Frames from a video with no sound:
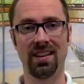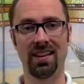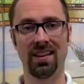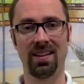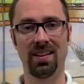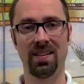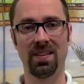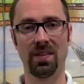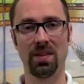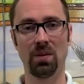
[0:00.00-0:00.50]

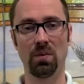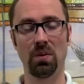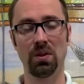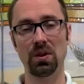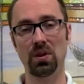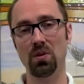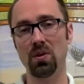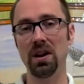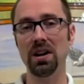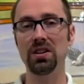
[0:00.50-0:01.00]
Well,
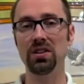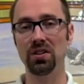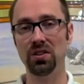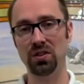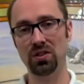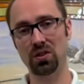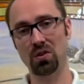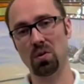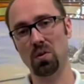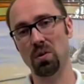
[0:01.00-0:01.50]
the creation
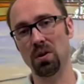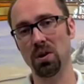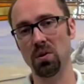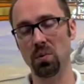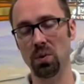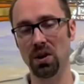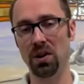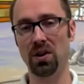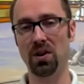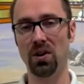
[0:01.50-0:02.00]
story
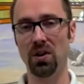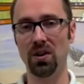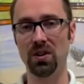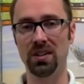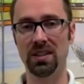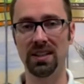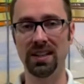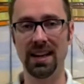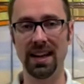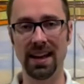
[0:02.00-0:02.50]
we heard
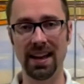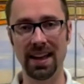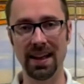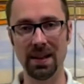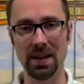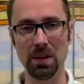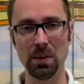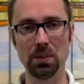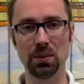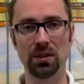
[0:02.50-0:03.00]
today
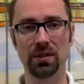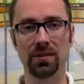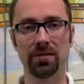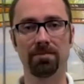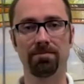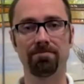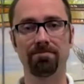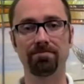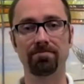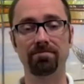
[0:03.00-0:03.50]
helps.
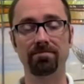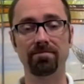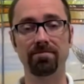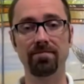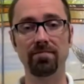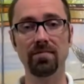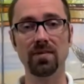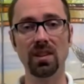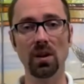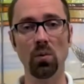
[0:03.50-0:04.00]

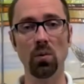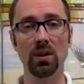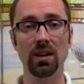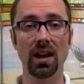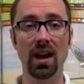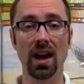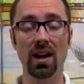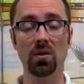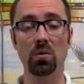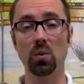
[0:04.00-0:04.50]
When
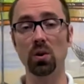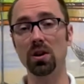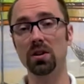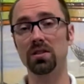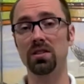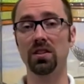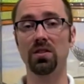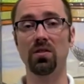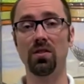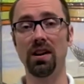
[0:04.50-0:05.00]
God worked
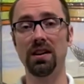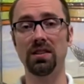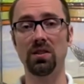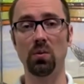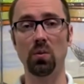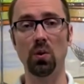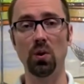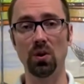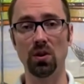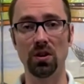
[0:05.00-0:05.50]
to create the
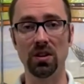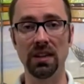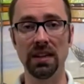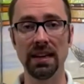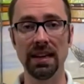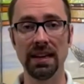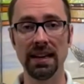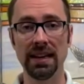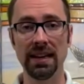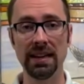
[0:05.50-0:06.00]
world,
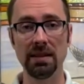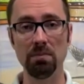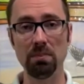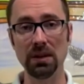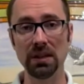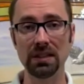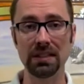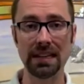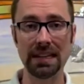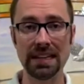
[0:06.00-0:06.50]
he
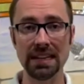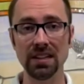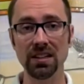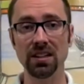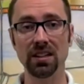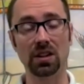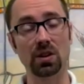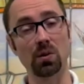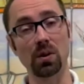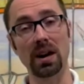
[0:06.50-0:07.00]
built into
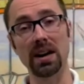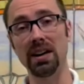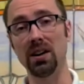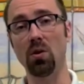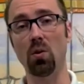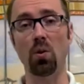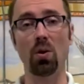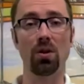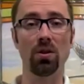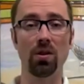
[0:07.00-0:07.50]
the created
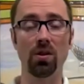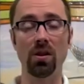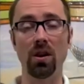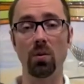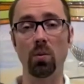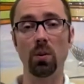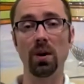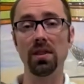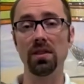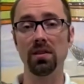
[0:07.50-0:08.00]
order a
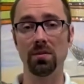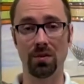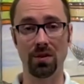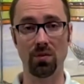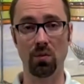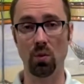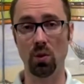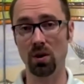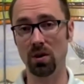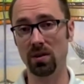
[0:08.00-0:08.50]
rhythm of
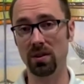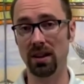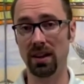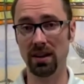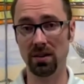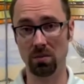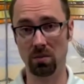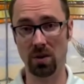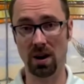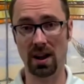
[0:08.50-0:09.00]
work
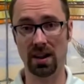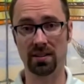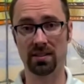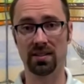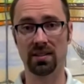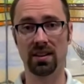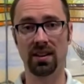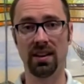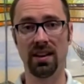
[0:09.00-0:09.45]
and rest.